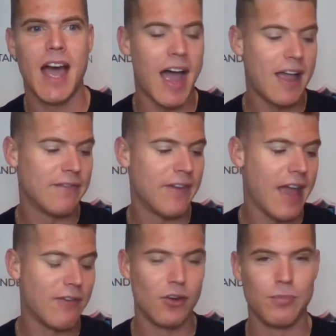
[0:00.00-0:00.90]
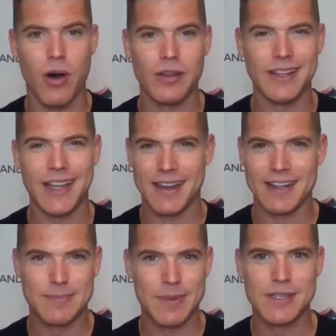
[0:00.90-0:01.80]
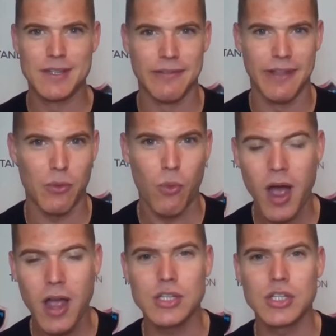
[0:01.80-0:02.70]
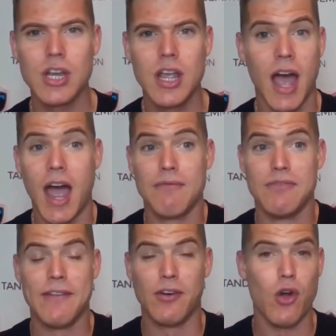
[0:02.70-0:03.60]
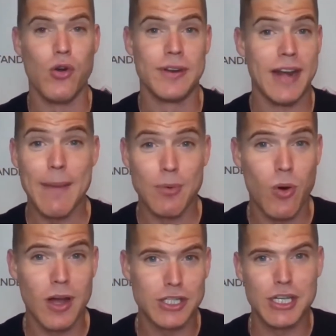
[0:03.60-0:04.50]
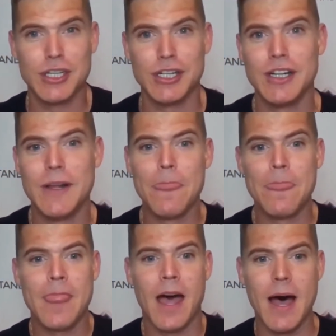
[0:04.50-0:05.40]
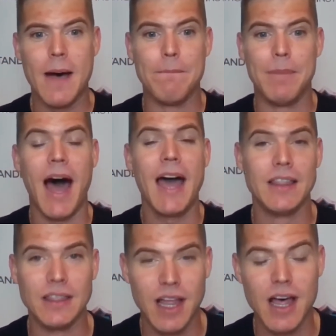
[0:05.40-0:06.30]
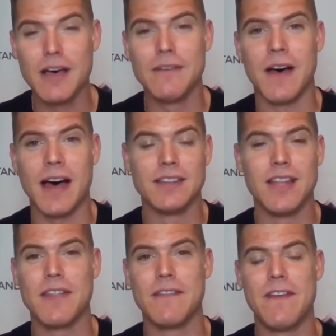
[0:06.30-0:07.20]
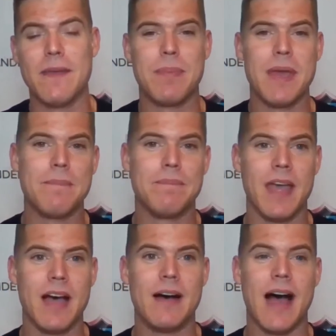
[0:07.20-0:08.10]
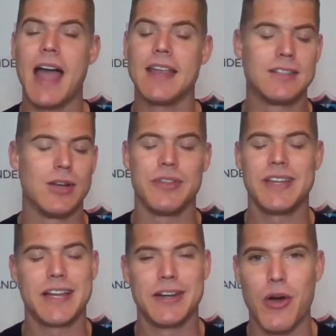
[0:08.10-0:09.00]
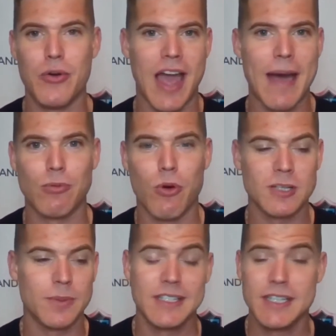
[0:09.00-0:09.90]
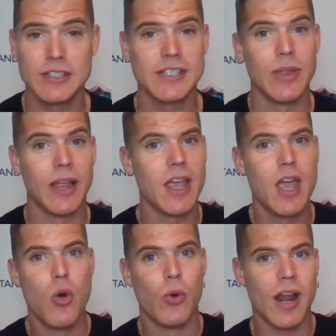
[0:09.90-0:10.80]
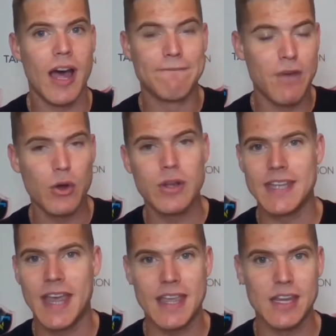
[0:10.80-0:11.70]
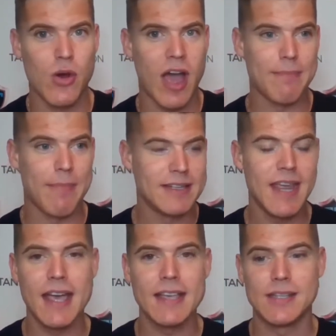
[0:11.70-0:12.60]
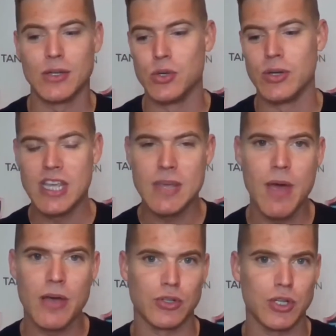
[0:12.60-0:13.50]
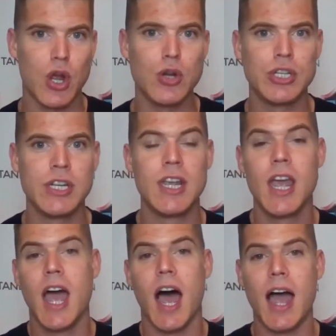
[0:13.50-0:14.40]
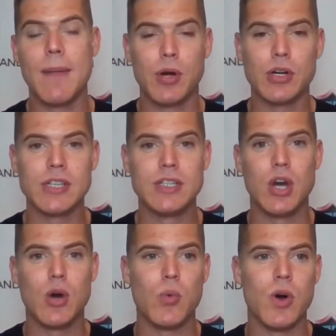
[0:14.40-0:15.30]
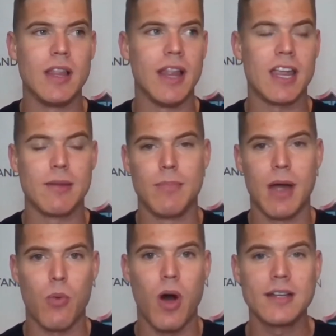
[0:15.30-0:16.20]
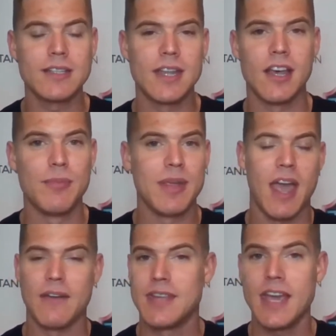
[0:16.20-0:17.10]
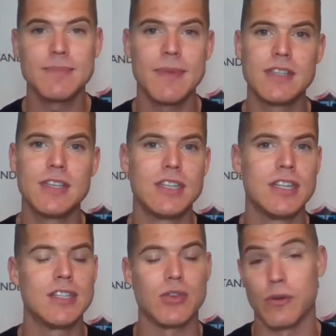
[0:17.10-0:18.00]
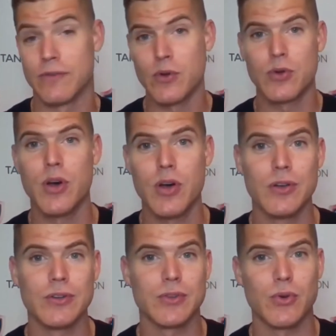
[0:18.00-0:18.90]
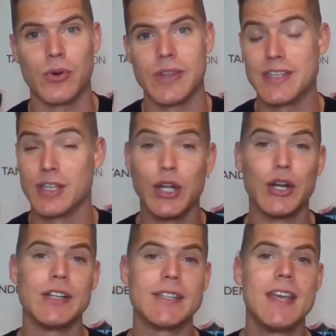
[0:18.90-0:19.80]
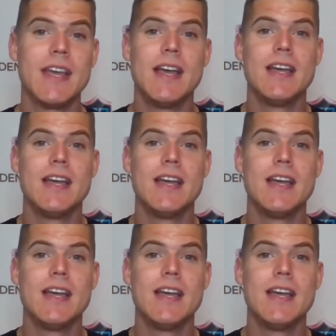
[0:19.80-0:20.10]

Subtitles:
I've ever bought like an expensive like watch. I've never owned an Apple Watch either. But I love the Fitbit. I don't think I can own an Apple Watch because seriously, like when I'm focused at, you know, at my desk or doing emails or coaching, I personally don't want like my watch telling me I have text messages or phone calls or these alerts.